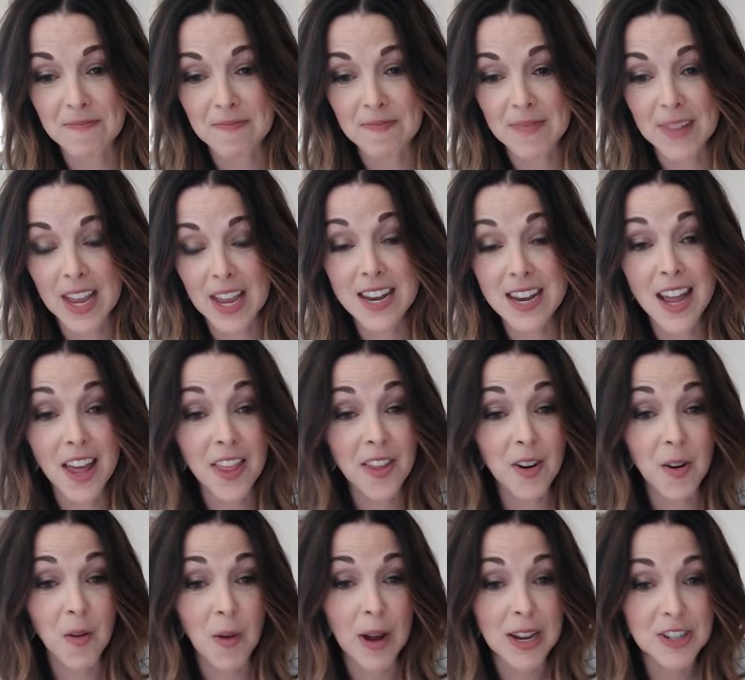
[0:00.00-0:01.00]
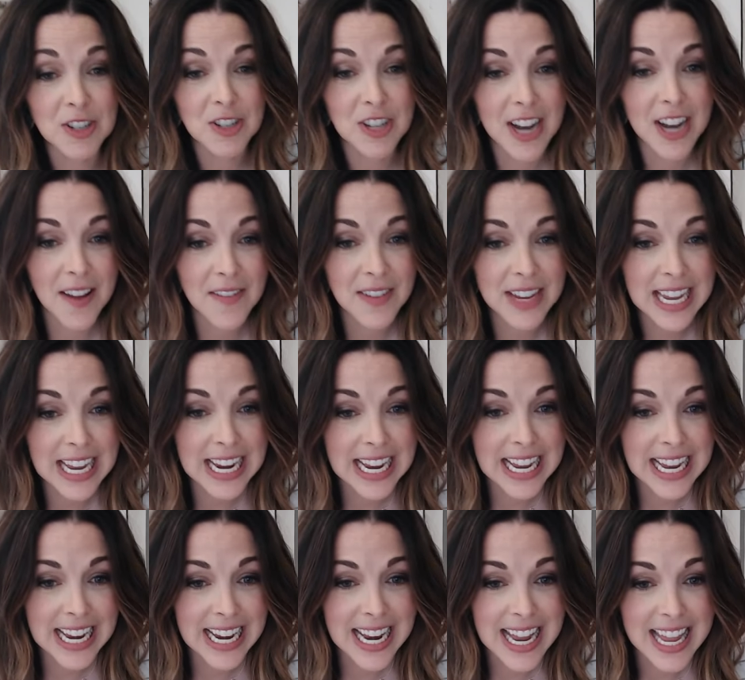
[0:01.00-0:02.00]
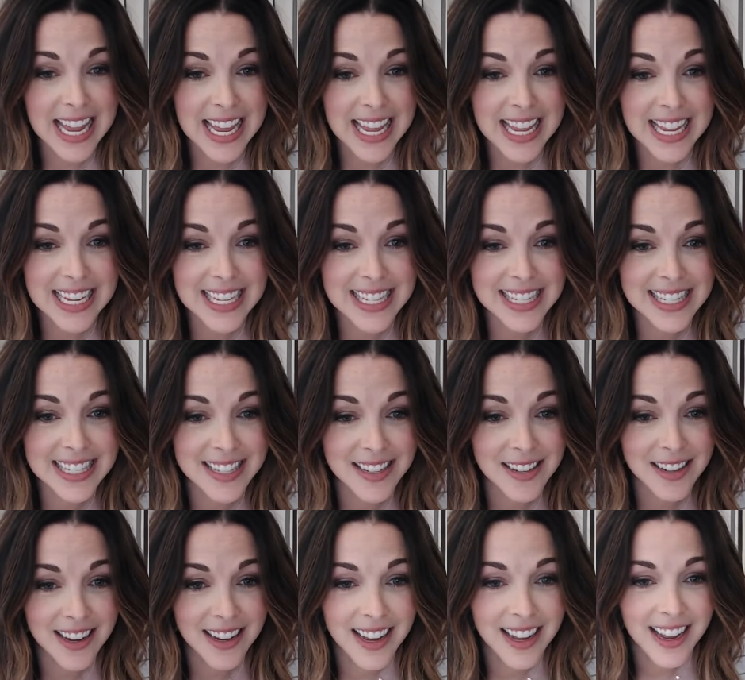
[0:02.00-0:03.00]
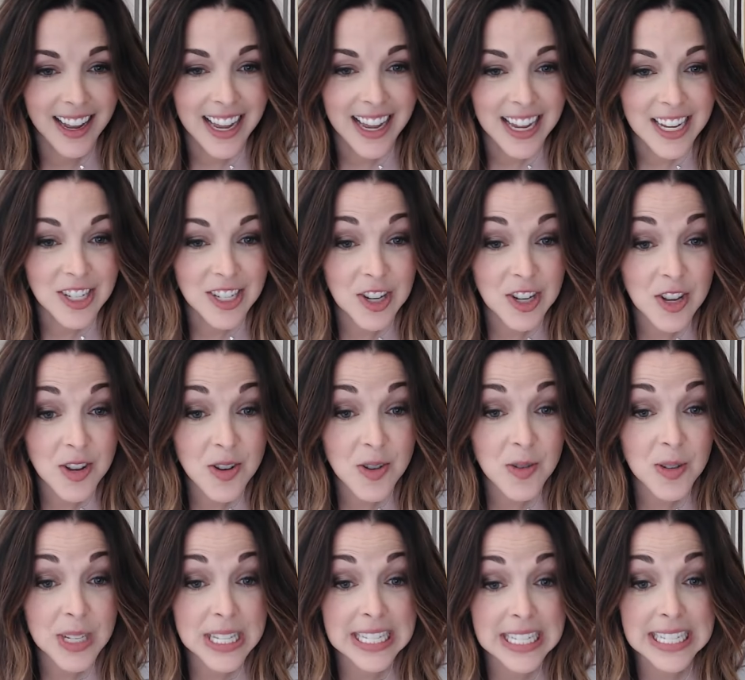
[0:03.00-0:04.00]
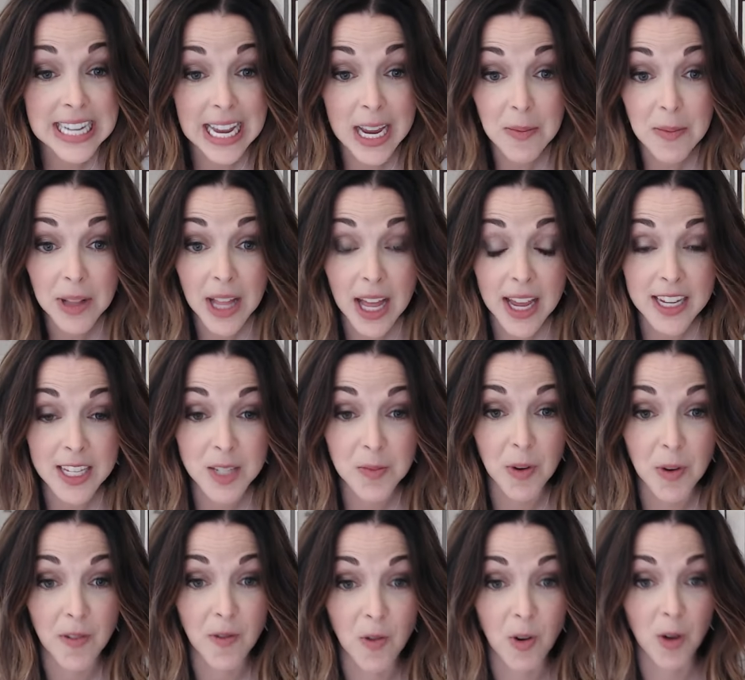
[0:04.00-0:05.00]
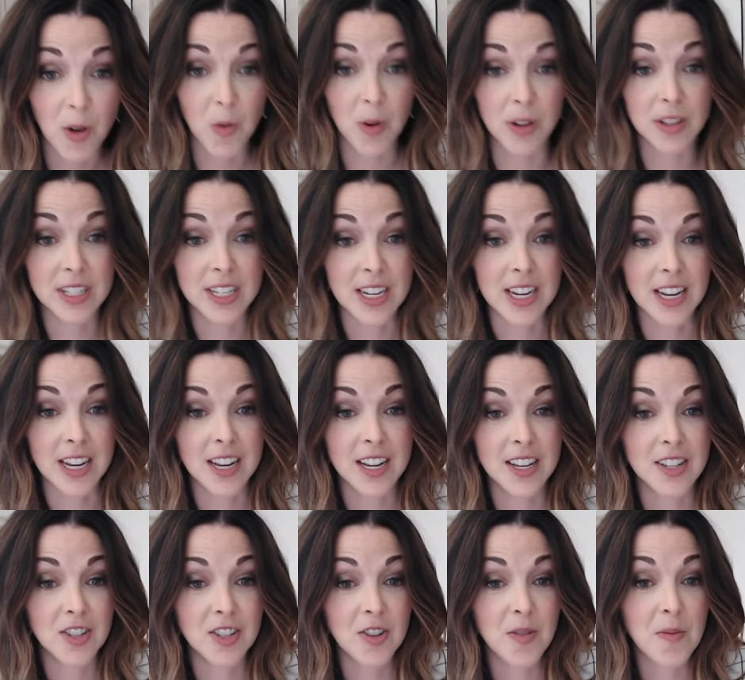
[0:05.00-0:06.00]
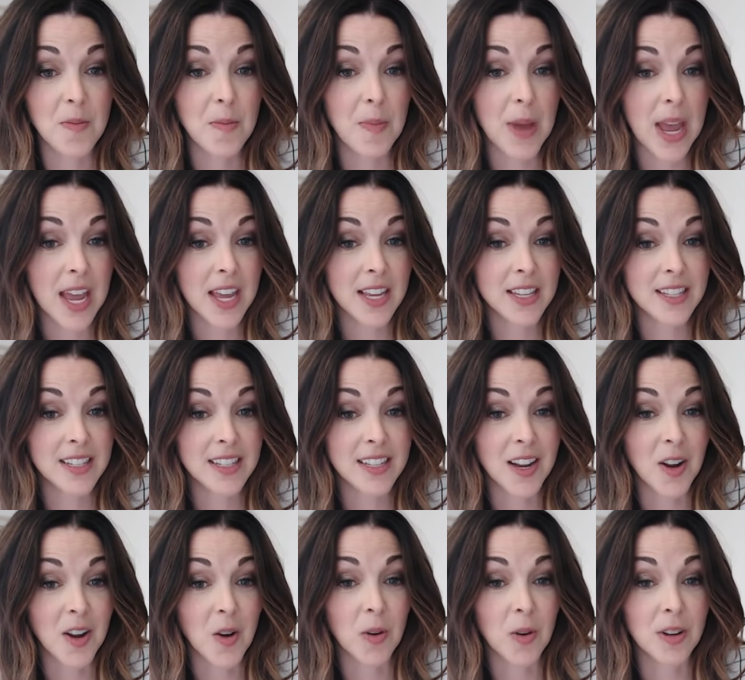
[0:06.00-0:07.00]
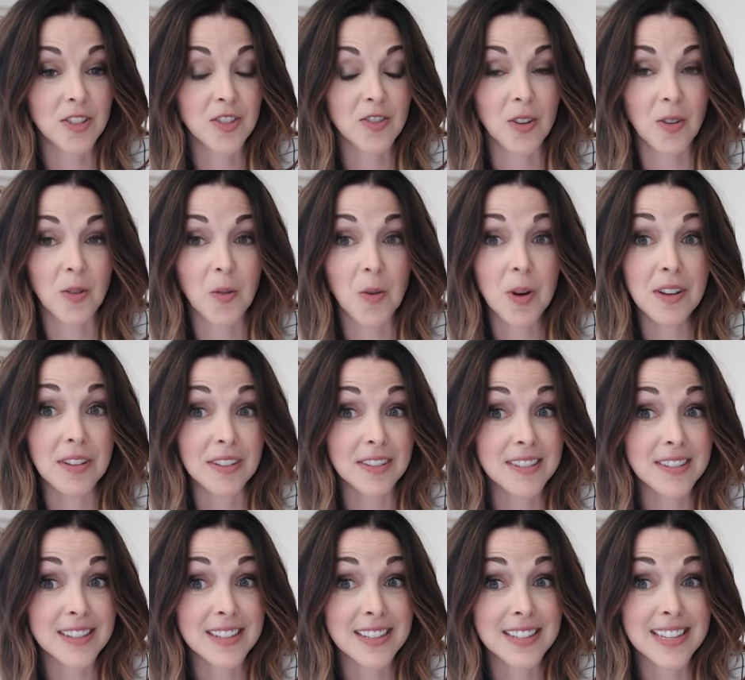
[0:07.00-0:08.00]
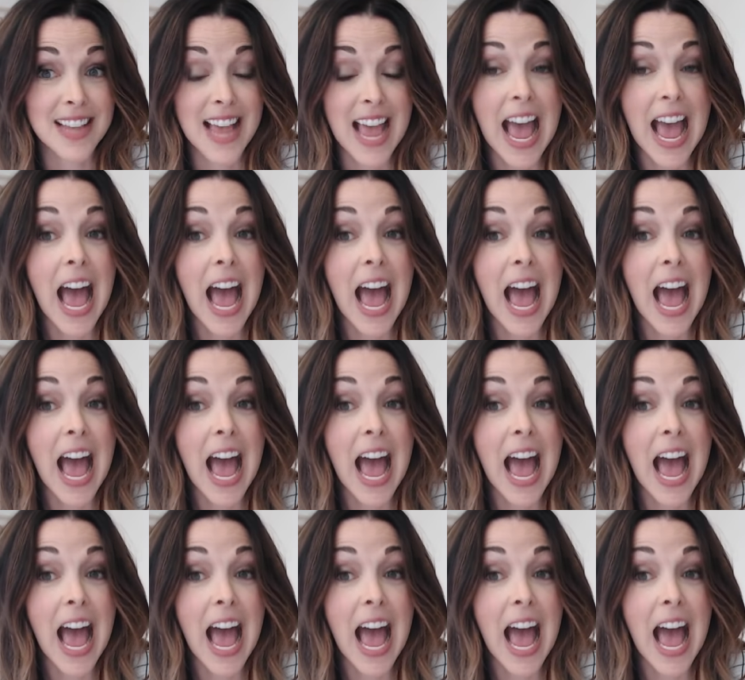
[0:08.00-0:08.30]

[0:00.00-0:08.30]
Another question I'm getting is, do you stabilize before quilting? Do you baste and quilt your own quilts?